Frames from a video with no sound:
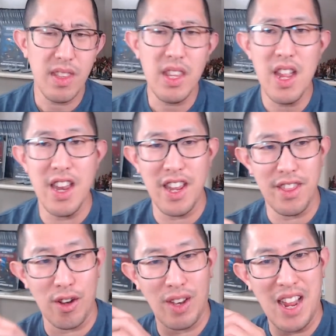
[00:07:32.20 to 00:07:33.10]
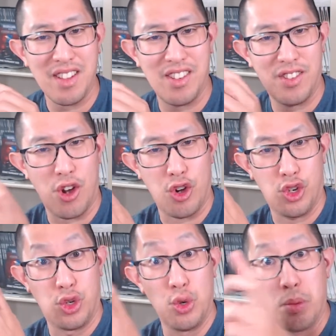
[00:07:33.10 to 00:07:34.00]
And then their lances are
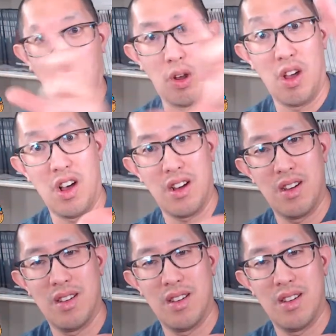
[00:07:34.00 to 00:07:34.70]
super long.